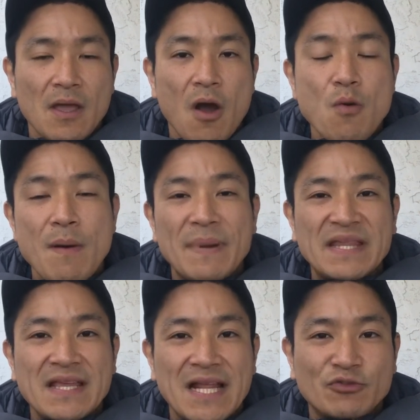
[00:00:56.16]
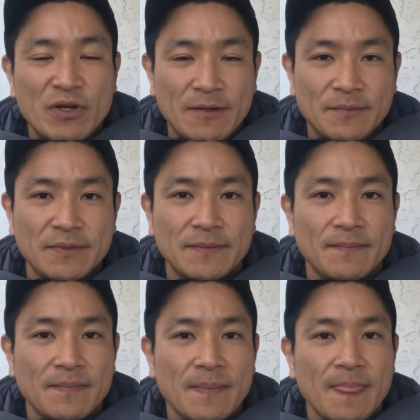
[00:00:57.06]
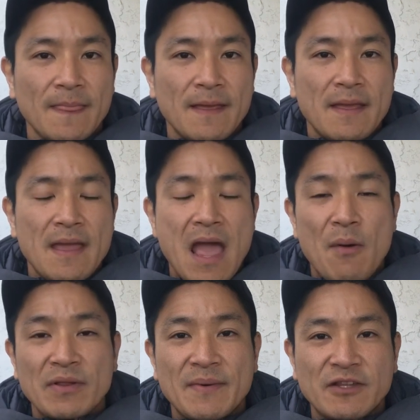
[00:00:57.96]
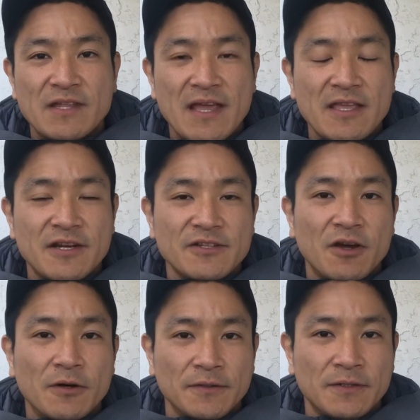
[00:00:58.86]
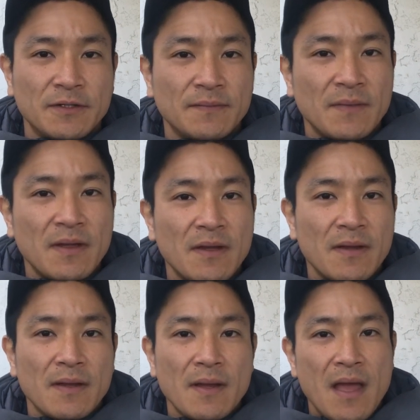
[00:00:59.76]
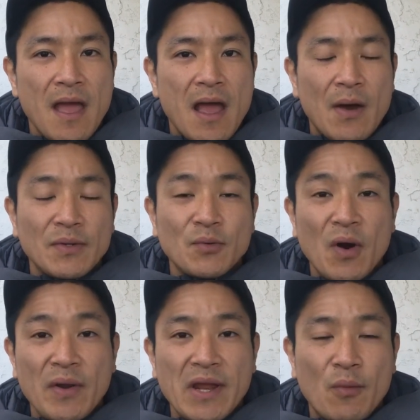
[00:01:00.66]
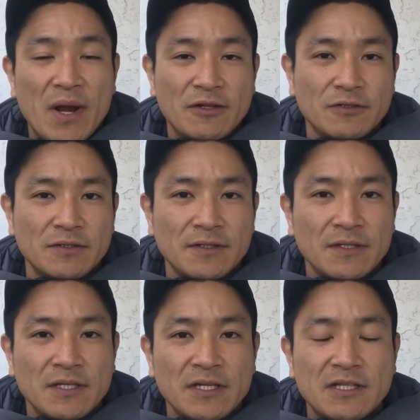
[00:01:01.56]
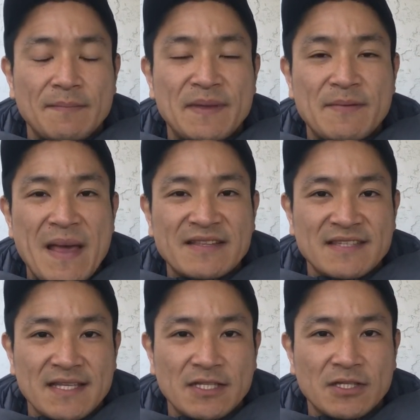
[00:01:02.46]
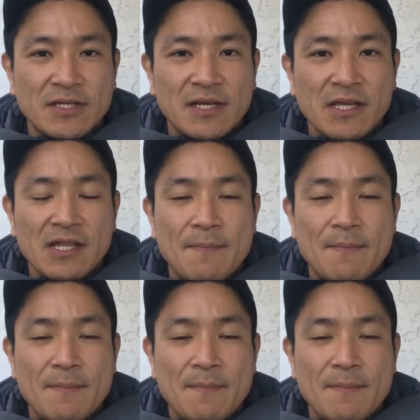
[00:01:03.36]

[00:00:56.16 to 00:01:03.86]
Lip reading: On one particular trip, I was about 10 years old. I was rolling around in the big bench seat in the